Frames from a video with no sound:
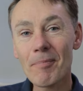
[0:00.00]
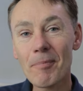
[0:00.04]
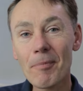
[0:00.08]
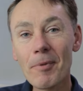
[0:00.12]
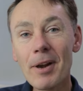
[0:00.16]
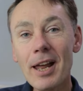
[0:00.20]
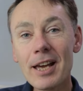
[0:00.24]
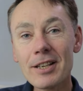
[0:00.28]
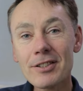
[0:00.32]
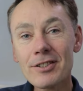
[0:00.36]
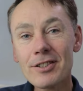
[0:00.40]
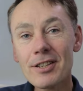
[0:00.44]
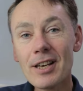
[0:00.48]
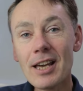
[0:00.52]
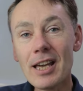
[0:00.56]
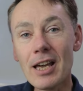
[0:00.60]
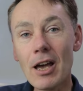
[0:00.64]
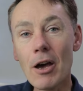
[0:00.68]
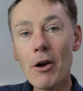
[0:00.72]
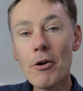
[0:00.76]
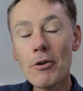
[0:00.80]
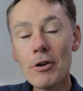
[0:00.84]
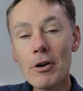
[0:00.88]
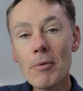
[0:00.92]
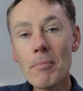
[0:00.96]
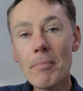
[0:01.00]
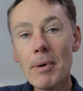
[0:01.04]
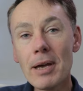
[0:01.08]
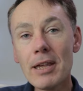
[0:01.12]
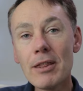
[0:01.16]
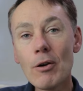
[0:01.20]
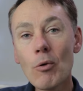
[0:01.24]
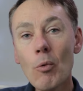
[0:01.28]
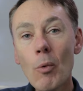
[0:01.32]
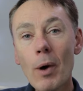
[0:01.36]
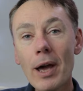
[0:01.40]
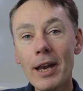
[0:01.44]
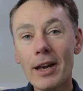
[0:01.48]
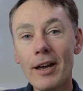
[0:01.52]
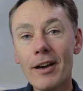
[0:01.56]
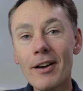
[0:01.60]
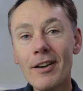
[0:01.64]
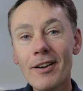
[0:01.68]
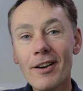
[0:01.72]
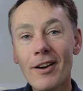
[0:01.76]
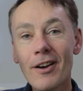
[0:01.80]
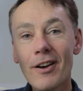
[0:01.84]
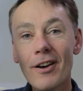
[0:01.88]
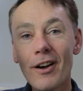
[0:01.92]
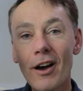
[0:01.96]
let's see who can be the winner
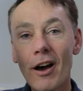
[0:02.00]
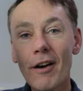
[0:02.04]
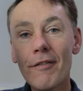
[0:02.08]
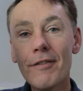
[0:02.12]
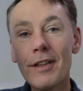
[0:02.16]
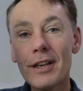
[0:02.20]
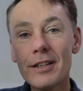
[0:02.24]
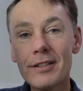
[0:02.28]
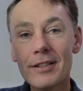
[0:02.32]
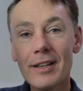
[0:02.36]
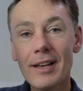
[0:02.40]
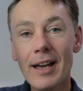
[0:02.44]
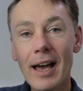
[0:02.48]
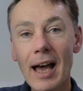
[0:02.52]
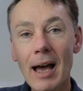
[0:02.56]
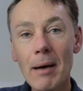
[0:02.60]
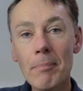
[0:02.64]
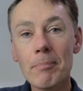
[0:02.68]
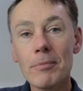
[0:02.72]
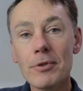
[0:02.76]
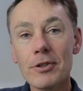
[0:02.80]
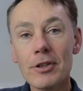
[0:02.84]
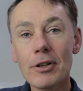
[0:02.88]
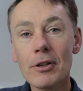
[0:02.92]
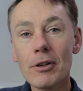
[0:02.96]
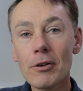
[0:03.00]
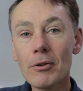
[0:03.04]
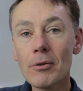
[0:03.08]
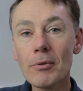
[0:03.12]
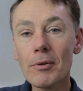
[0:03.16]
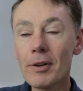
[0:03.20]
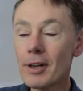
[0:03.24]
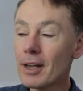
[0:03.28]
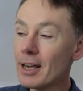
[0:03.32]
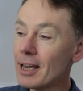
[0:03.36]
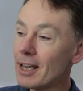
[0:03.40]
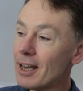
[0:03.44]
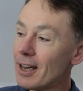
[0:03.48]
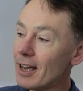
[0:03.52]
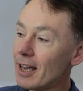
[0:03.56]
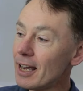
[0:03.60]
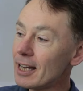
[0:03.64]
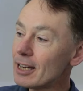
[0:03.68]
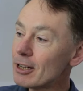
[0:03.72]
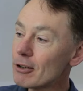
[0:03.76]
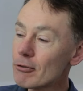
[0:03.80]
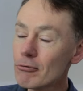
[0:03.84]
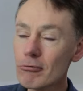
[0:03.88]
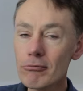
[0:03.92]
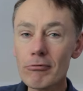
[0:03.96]
of this absolutely
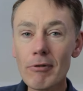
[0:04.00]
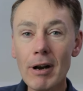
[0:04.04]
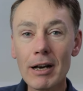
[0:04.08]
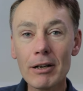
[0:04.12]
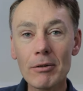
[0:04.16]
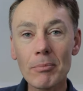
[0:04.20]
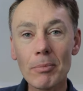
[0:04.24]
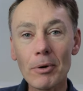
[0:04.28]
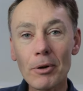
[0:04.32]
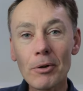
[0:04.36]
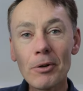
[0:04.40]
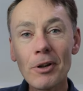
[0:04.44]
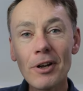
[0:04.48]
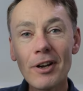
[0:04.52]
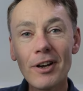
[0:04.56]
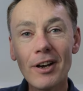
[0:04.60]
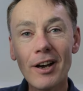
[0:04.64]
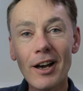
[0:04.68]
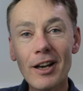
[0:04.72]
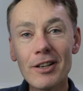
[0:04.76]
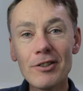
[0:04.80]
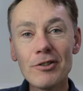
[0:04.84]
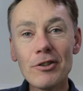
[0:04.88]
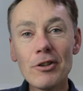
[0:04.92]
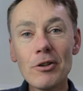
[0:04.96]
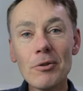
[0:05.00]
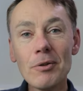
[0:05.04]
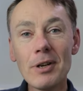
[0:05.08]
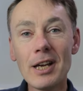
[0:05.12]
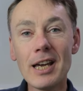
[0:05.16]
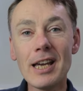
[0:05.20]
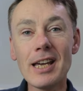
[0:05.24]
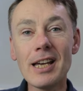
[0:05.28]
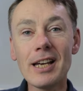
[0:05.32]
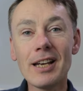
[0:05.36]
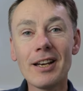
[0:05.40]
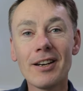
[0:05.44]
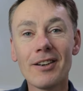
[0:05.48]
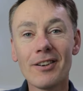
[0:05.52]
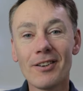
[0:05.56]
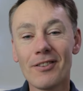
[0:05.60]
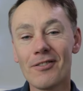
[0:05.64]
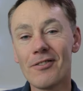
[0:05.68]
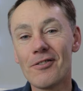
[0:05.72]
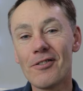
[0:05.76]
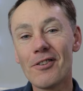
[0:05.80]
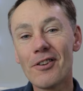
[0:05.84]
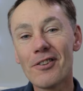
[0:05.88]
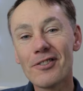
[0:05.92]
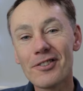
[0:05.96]
incredible and unique
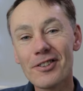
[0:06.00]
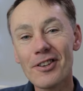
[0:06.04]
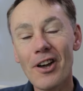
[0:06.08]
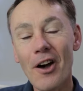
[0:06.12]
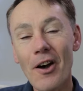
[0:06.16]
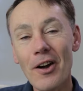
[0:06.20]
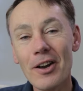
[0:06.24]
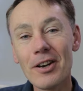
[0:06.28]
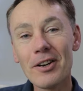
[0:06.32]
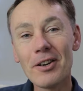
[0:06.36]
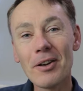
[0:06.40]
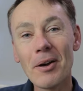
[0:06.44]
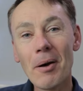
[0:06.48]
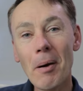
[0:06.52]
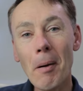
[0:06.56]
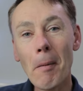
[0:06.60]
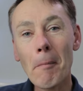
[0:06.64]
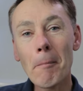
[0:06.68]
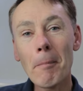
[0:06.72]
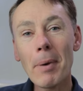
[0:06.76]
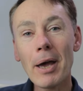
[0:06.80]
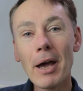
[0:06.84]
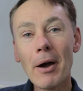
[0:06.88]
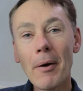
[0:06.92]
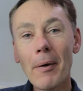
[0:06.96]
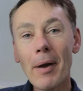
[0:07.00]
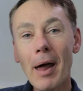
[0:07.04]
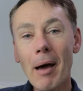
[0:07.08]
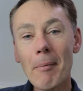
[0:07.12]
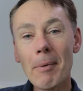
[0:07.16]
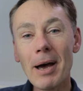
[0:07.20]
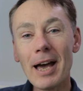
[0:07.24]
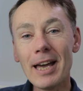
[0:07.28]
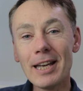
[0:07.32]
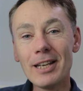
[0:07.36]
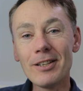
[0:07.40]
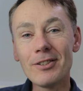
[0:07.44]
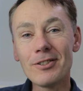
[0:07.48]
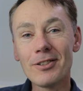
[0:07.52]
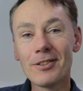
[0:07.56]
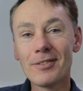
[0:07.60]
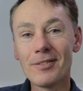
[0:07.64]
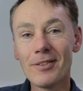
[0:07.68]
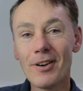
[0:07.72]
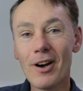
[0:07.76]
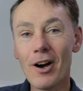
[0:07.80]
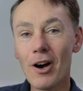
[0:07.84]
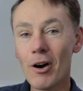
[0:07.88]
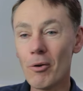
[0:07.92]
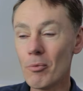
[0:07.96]
signed BLab 8
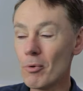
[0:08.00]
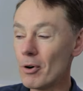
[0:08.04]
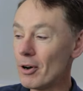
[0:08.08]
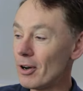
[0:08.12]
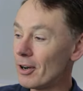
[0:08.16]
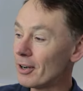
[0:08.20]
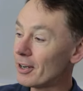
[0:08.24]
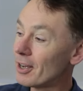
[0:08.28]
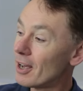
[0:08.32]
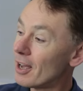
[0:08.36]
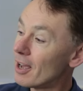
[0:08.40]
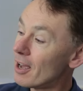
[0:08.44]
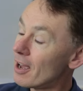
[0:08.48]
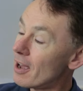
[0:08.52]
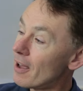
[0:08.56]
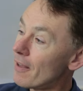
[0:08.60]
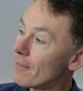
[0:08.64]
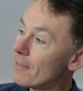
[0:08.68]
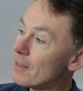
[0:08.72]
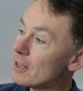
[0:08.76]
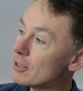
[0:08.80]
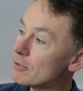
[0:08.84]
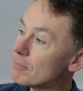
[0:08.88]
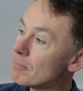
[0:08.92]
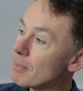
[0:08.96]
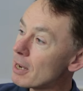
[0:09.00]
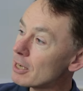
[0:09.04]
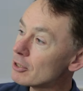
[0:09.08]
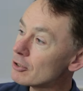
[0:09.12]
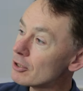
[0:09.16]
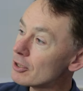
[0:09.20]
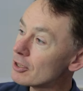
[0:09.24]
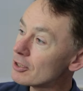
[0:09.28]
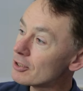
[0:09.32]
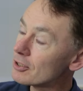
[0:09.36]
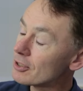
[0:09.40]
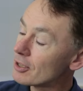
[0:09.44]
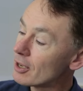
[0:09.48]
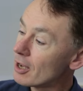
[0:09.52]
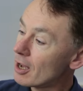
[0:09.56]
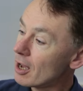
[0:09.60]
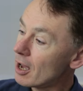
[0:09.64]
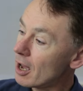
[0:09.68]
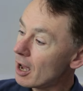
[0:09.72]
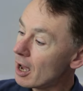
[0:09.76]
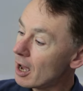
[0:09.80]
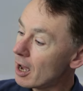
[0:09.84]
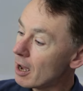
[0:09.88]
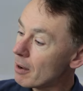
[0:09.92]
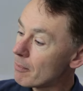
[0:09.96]
artwork. And this measures
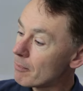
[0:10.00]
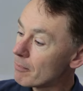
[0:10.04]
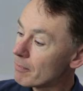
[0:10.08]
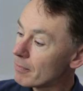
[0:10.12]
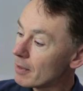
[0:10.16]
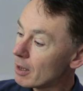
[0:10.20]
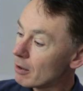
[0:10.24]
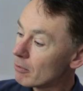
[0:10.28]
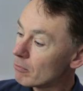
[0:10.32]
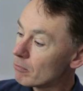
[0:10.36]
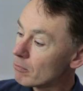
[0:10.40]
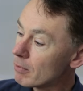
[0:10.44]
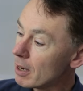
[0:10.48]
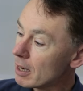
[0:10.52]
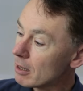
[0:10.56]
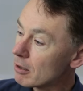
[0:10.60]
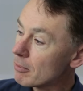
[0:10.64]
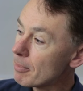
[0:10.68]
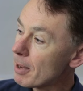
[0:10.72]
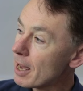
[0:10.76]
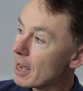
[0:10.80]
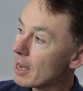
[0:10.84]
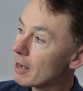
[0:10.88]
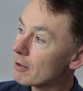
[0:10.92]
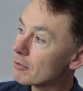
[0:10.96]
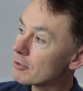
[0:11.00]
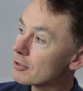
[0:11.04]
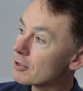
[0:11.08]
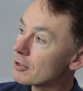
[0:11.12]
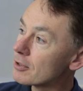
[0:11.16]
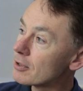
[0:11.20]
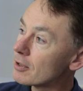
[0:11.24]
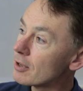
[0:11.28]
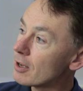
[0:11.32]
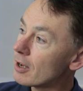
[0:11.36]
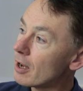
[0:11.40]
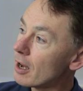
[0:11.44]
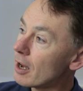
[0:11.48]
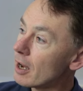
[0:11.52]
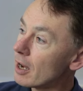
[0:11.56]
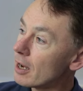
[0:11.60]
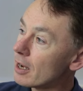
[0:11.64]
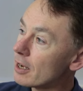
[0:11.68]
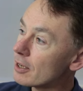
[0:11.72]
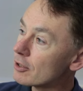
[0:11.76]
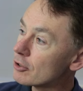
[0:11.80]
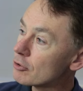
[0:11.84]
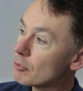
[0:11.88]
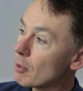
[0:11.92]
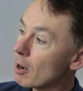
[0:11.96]
round about
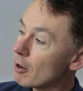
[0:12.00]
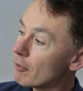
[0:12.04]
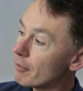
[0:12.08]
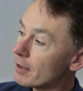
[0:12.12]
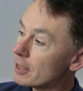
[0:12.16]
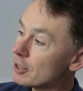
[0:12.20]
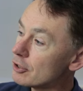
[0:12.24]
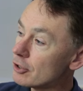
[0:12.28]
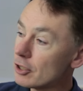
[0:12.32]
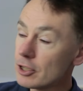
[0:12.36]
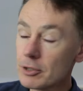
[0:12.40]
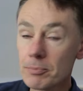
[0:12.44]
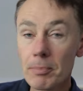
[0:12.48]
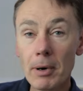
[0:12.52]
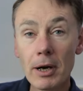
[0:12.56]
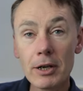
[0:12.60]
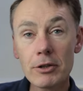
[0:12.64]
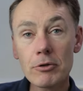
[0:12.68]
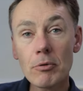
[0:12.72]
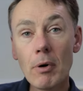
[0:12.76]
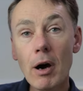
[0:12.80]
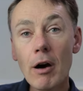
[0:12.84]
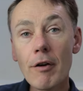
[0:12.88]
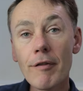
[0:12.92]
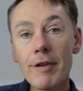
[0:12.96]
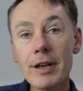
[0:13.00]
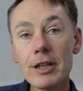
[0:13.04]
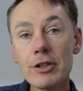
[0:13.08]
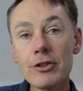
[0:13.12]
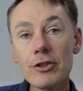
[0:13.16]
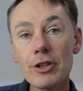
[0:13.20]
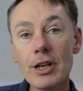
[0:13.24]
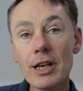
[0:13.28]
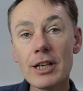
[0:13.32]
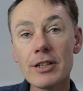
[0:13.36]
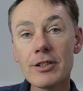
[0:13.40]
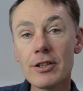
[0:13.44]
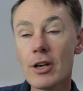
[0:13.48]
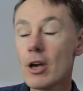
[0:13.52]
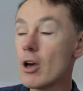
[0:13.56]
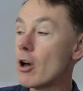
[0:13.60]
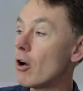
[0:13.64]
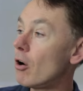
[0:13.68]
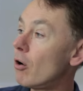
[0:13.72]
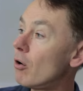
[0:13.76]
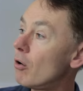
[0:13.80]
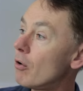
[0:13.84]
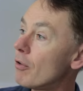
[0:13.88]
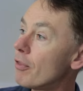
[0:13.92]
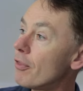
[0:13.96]
12 inches by 12 inches,
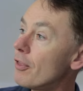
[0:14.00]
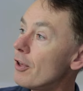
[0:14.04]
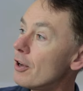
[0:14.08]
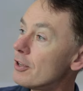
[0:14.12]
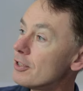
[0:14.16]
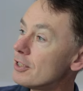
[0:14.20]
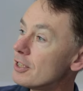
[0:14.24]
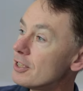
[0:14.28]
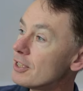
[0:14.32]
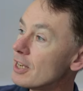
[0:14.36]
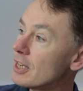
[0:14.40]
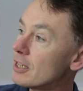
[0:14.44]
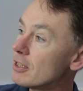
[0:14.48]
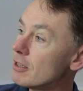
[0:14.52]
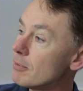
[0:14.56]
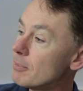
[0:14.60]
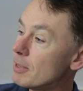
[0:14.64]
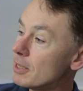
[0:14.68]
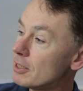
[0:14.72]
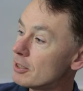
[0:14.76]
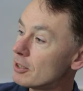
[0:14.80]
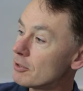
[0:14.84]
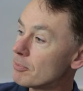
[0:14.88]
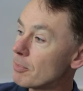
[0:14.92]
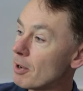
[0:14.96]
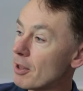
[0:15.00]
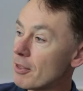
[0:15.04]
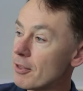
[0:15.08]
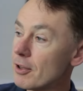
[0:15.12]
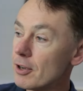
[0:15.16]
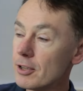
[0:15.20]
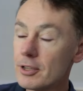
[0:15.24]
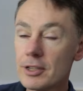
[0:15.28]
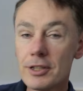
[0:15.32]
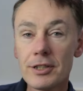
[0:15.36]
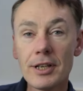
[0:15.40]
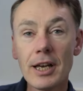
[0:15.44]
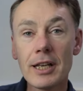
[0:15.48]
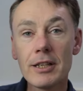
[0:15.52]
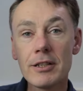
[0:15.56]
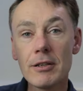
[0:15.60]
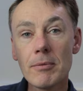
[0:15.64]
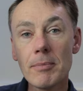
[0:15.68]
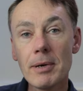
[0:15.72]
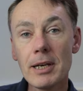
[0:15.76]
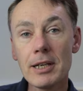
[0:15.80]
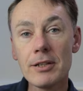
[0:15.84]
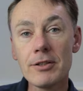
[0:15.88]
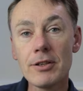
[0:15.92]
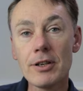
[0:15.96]
or 30 centimetres by 30
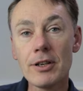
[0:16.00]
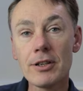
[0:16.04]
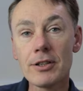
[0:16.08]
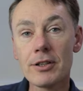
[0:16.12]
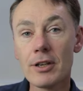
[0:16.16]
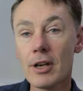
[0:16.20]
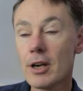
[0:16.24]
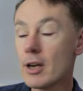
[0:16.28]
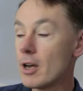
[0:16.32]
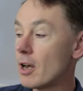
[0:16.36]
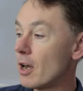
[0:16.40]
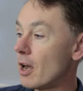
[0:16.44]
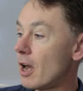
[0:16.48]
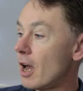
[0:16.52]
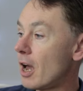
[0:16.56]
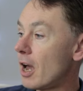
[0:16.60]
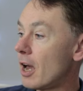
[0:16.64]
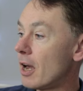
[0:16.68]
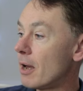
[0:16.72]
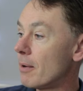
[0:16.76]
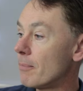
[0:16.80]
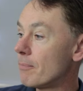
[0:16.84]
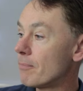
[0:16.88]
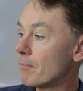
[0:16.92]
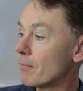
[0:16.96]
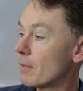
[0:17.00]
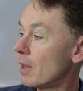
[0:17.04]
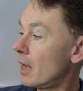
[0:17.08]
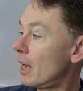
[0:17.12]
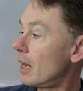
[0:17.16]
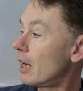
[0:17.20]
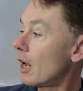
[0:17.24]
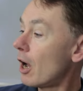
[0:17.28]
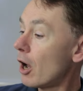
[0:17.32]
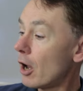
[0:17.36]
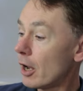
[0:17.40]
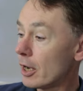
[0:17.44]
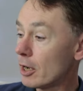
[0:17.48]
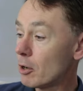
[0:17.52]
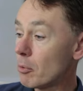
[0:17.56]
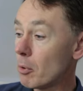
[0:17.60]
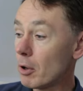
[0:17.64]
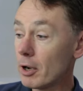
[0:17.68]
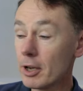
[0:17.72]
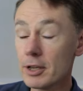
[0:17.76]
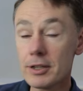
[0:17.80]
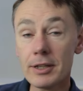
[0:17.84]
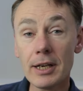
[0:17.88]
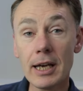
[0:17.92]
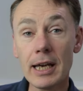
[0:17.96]
centimetres, in a high
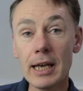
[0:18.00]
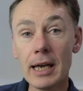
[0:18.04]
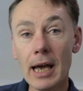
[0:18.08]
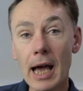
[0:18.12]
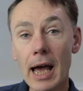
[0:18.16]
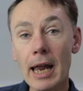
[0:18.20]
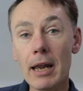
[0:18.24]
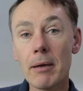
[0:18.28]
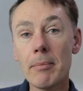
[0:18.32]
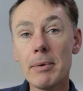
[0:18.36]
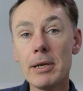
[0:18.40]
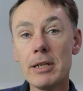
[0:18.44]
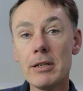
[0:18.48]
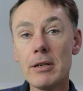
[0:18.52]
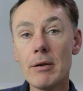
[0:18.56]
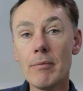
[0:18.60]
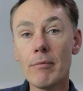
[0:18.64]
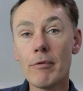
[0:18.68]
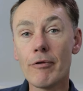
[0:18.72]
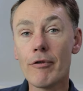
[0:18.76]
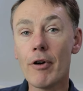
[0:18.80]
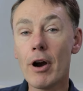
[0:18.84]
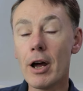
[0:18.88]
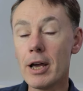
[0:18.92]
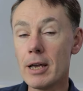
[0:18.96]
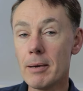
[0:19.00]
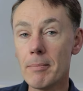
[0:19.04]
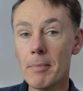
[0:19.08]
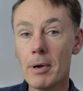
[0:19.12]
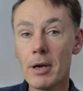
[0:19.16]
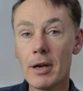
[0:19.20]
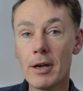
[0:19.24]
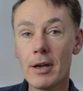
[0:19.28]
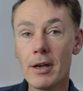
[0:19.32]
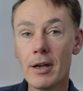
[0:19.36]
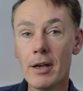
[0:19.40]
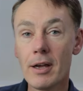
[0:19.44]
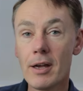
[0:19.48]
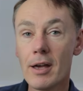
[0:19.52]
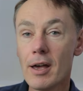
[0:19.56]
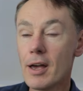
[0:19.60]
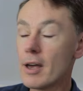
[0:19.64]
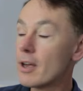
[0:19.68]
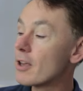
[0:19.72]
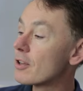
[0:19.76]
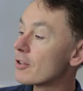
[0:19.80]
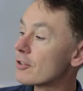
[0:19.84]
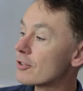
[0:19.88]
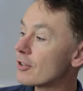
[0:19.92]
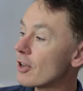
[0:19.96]
quality aluminium frame.
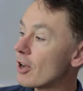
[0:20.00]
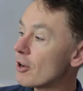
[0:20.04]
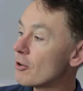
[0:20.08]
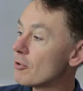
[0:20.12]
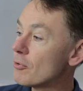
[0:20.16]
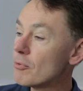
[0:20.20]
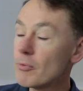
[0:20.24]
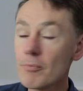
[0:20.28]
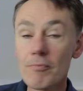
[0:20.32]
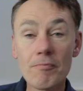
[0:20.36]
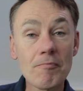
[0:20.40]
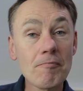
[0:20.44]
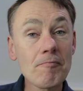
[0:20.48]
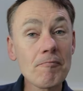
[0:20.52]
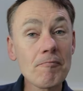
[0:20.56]
So